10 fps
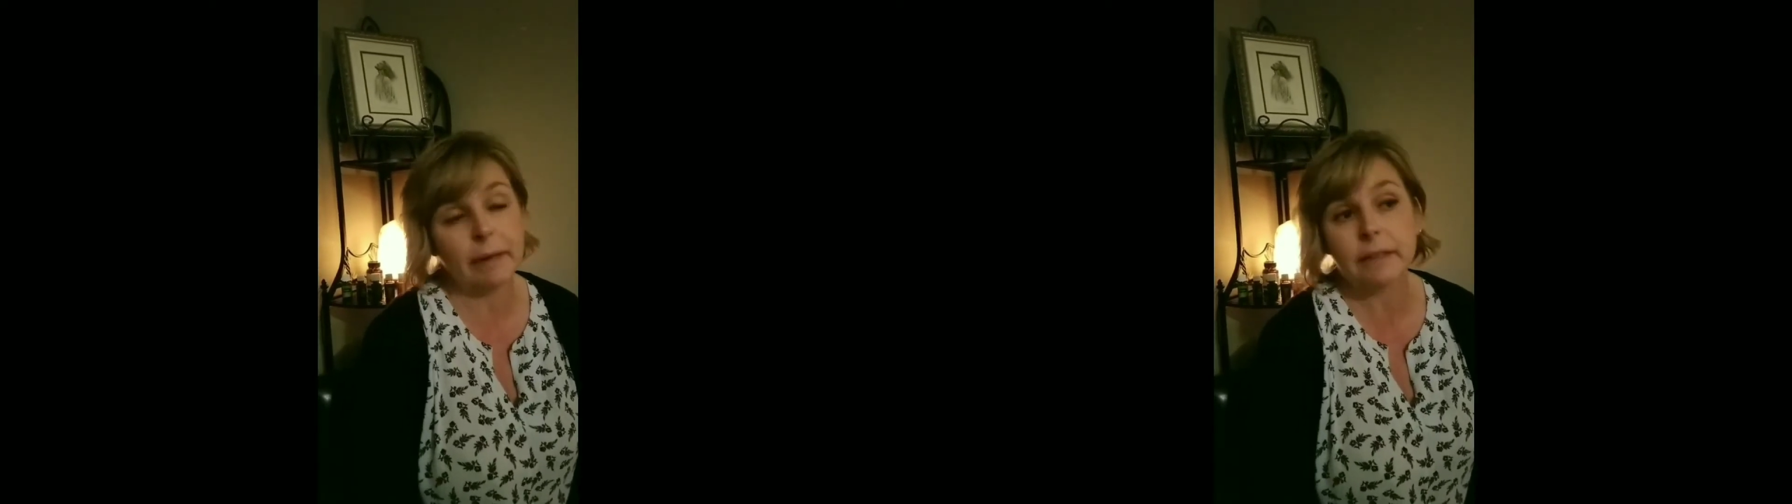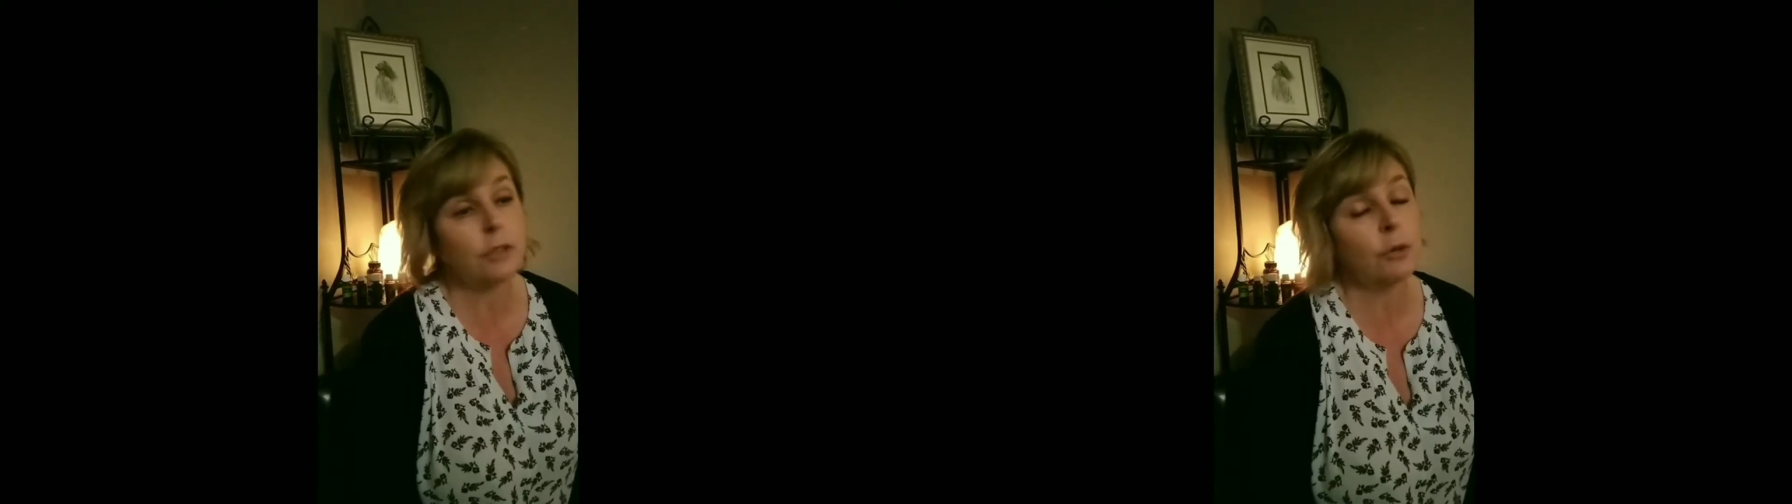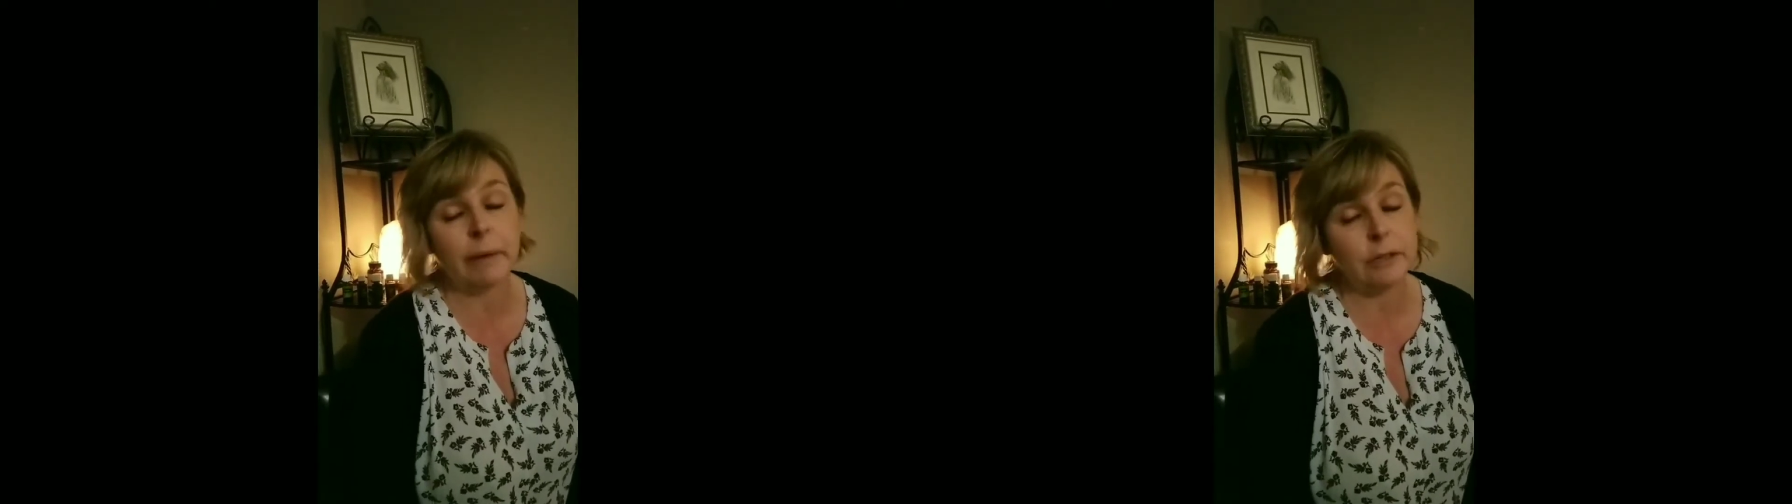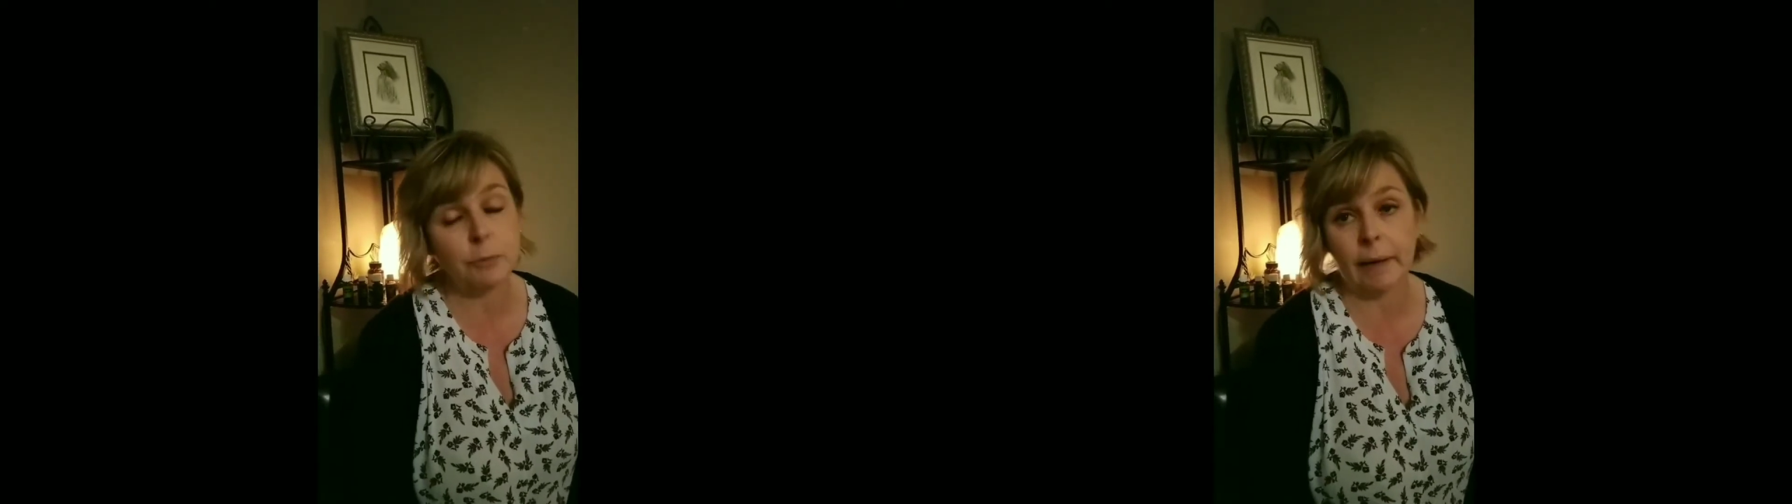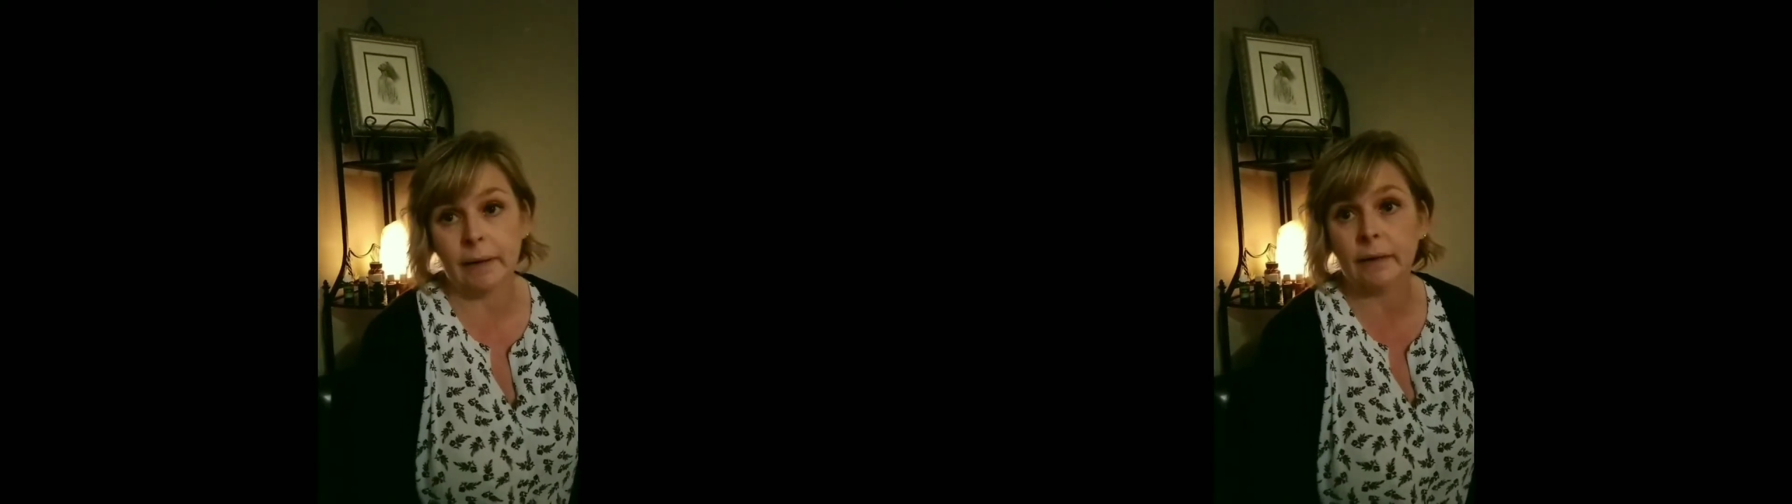but it's so
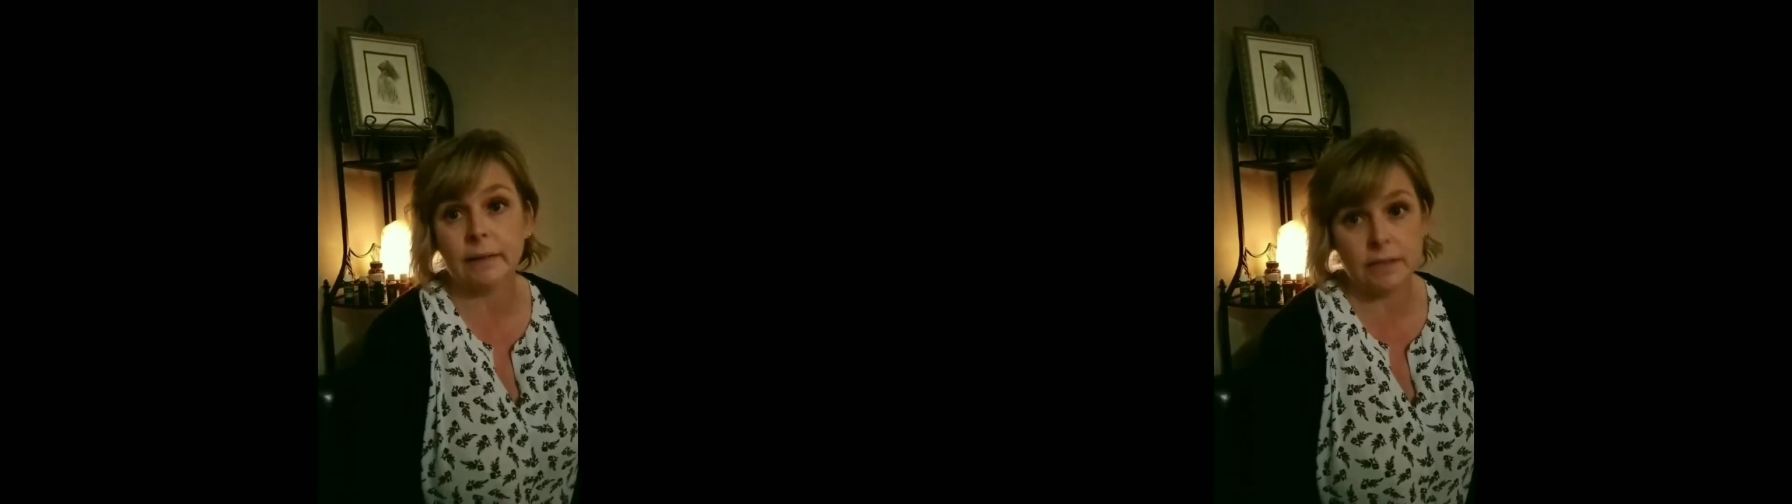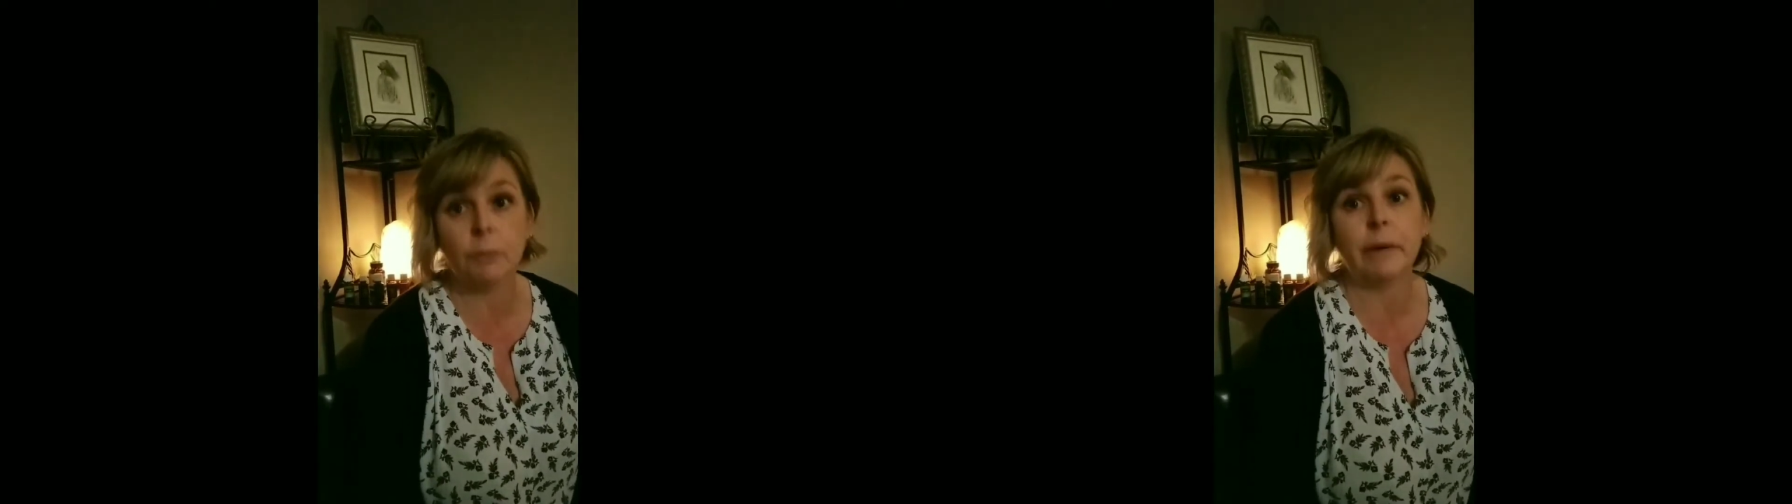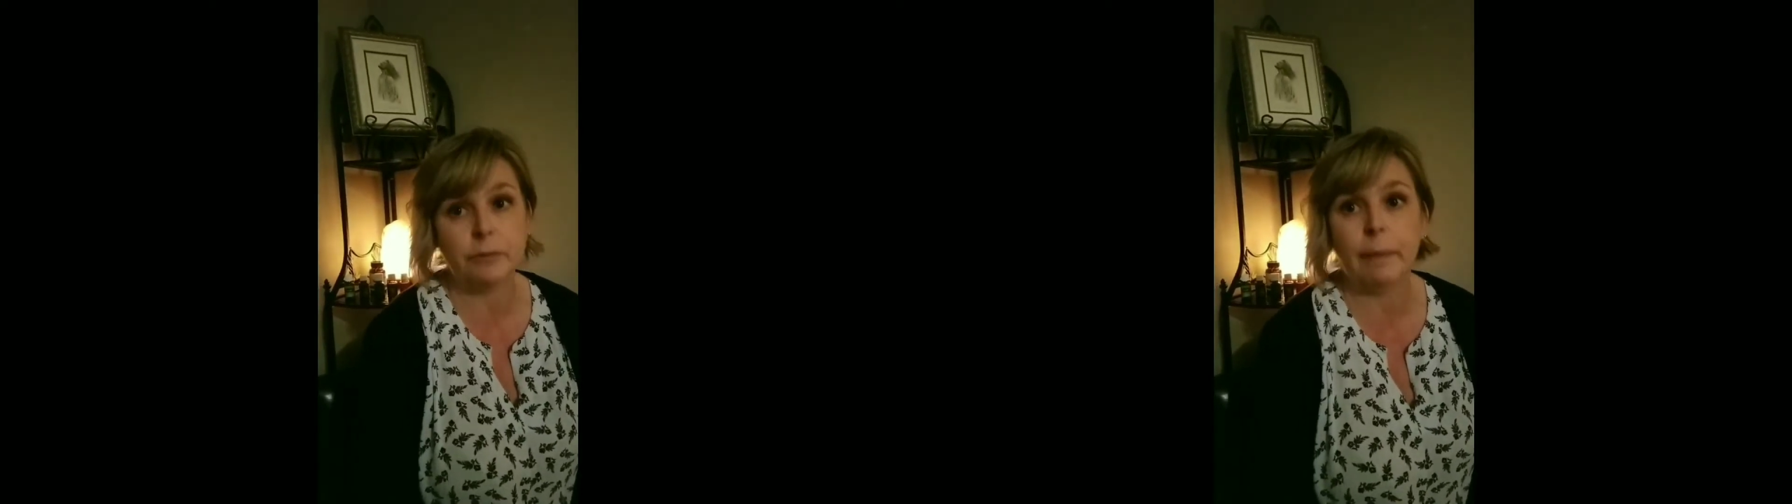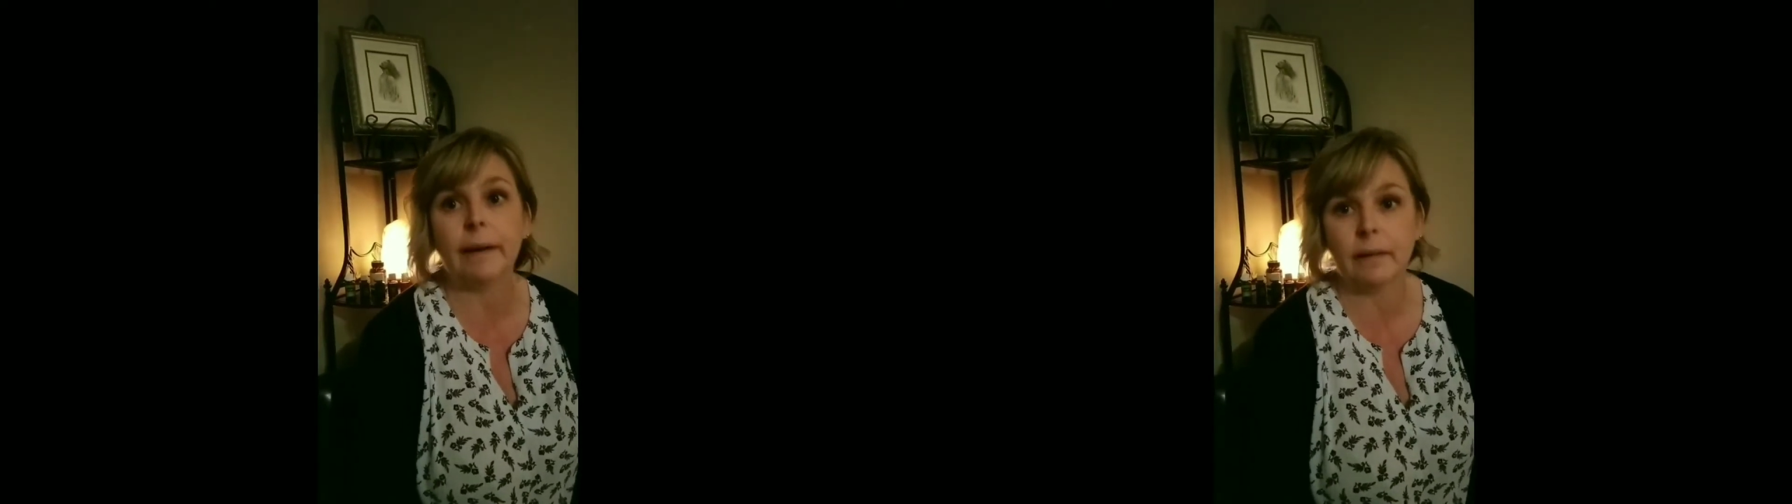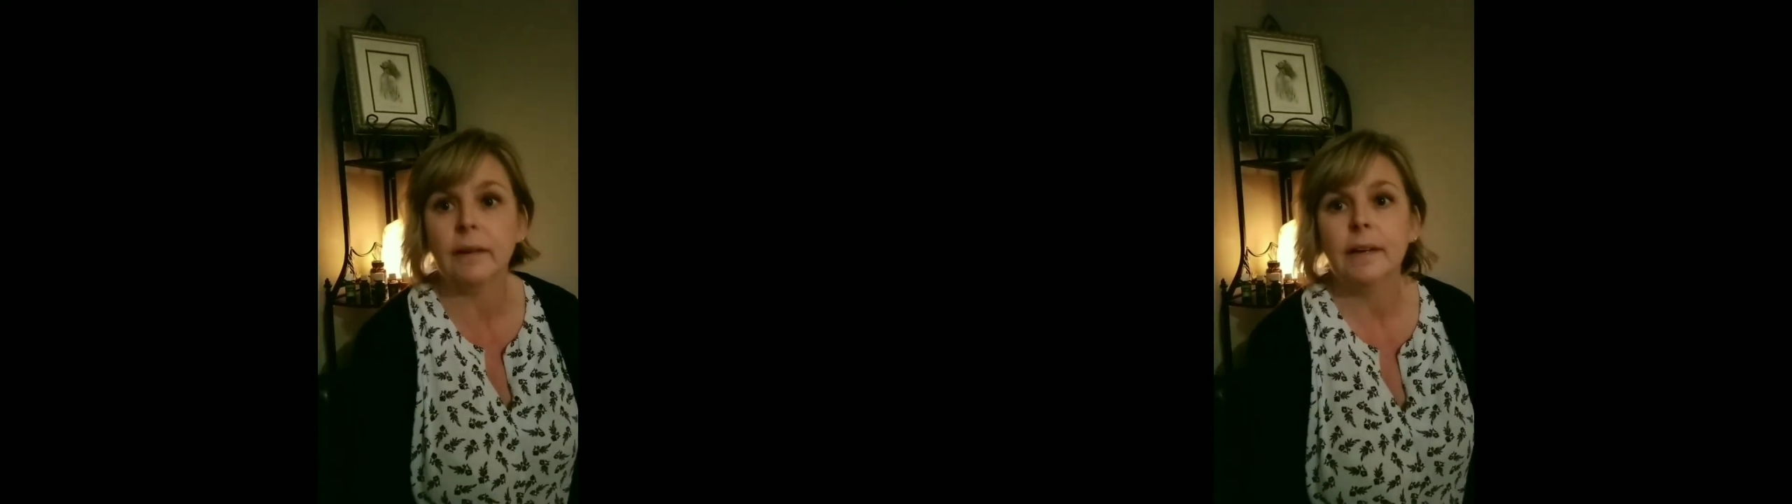much better. It's so much
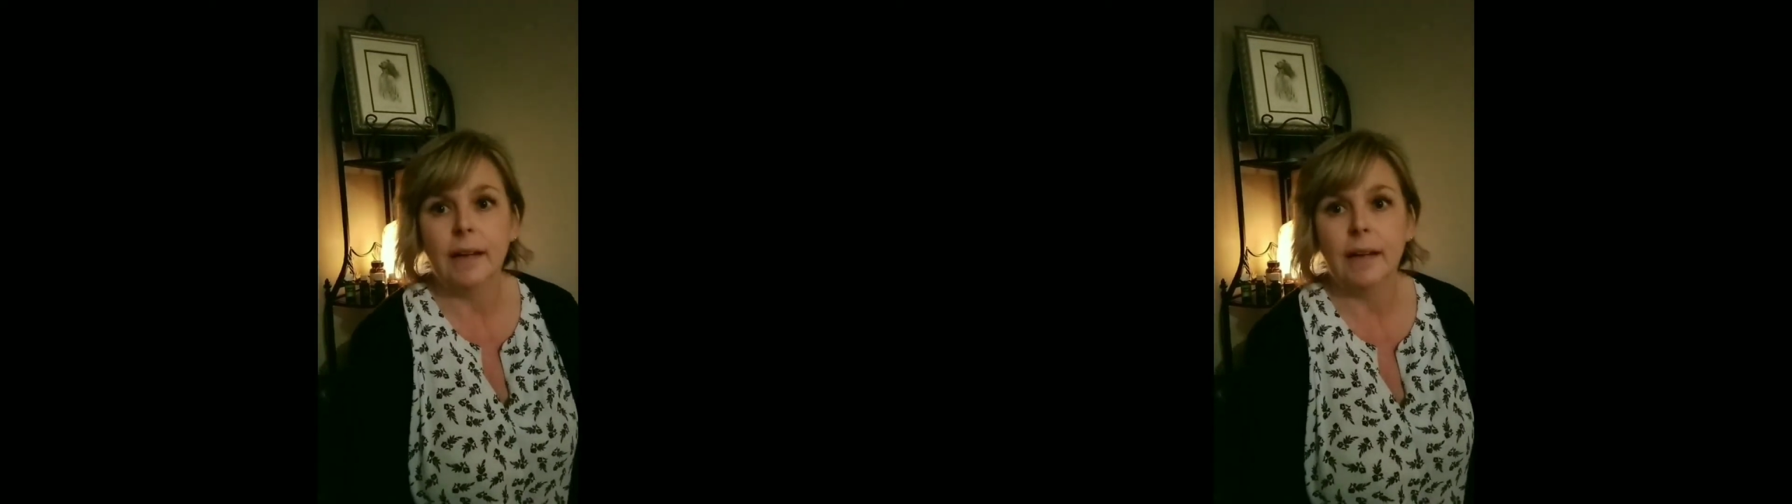better.